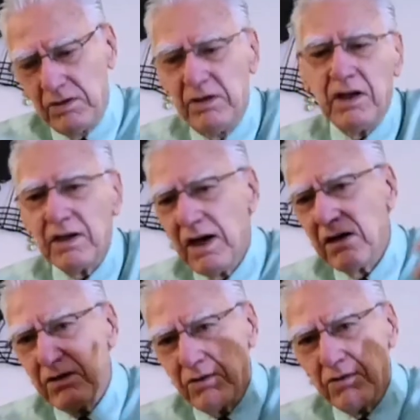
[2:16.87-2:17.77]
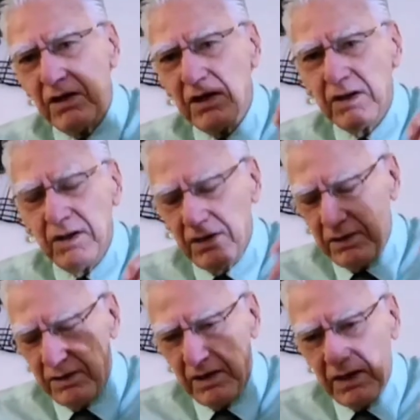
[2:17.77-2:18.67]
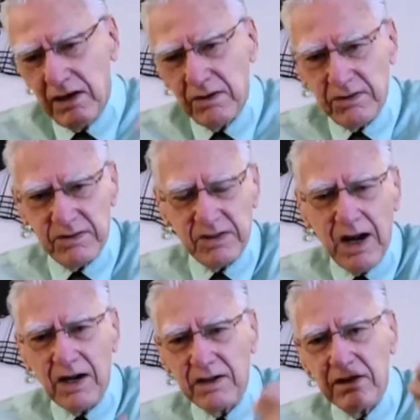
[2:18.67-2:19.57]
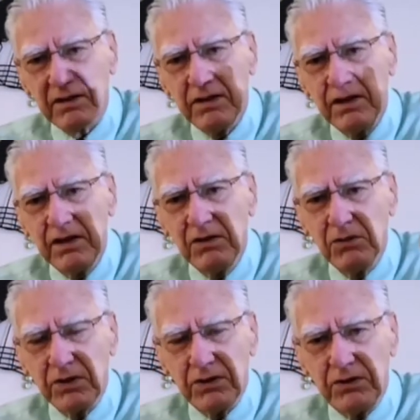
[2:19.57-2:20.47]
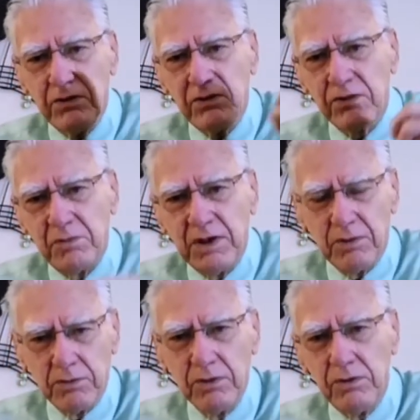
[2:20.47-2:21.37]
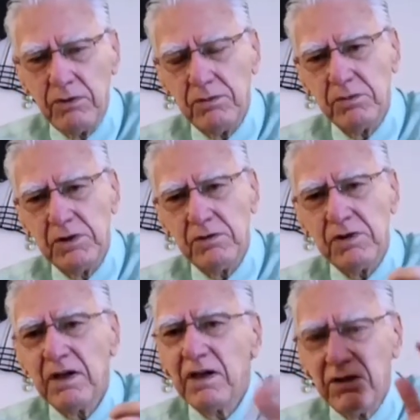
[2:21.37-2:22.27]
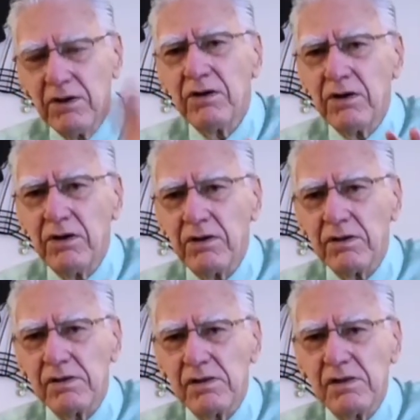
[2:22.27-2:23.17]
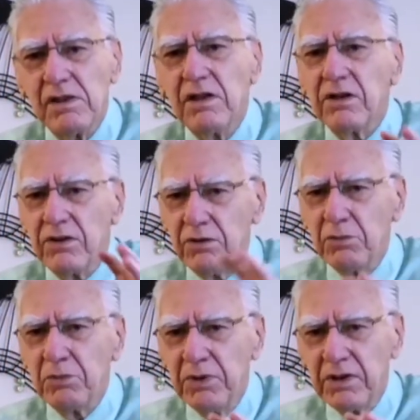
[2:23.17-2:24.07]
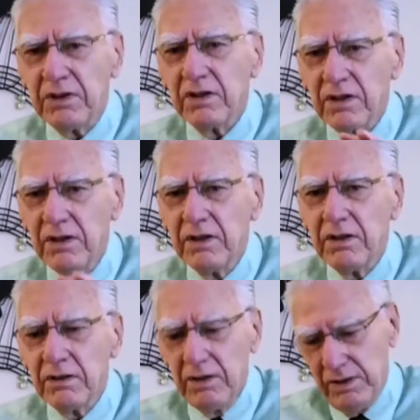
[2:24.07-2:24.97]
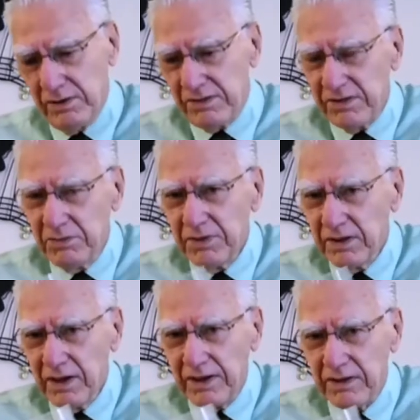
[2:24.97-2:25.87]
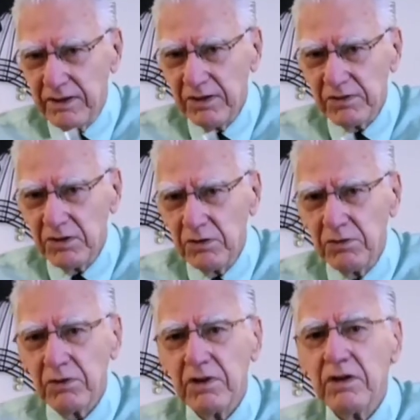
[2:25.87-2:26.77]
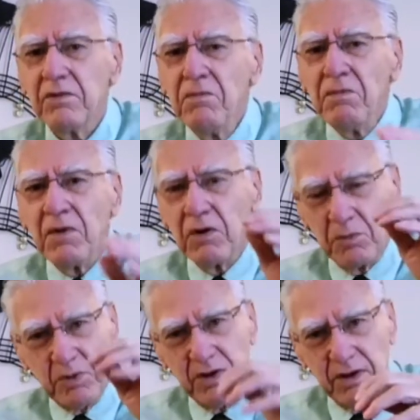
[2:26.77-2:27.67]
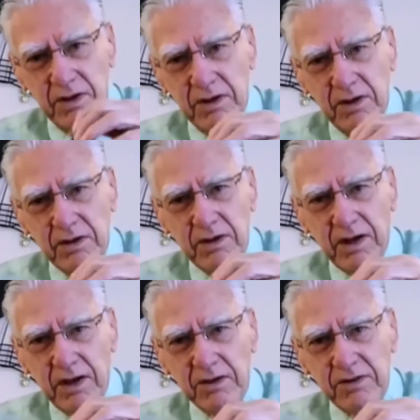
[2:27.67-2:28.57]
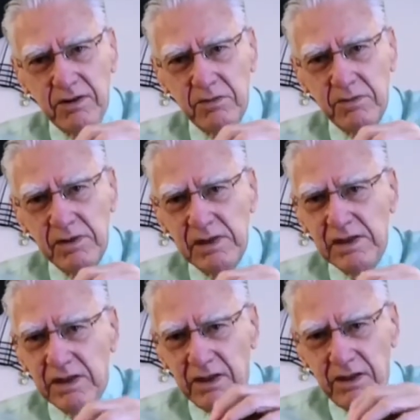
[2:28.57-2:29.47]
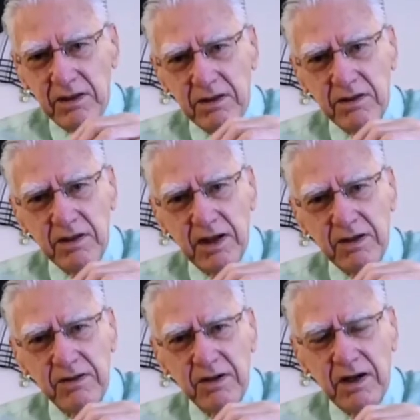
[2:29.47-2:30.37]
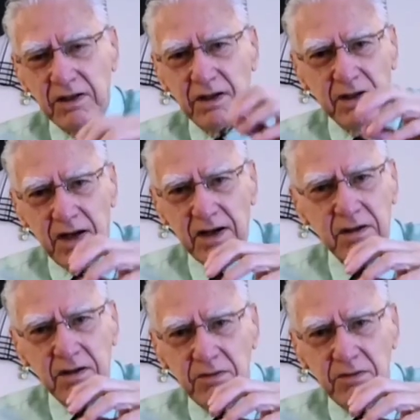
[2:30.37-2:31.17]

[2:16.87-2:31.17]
dig out a socket where the tooth has been removed. No. You put a little something like this over it, or put a little calcium into that socket. Not